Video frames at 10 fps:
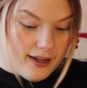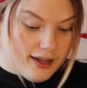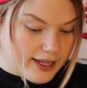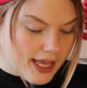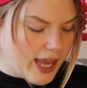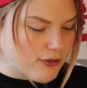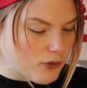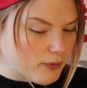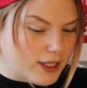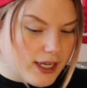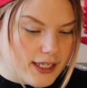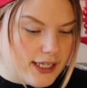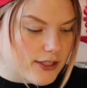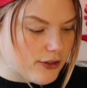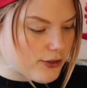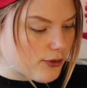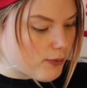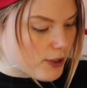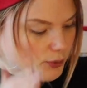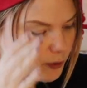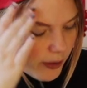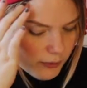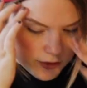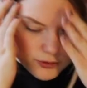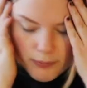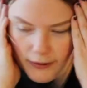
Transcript: I have so many ideas. There's so much more I want to do,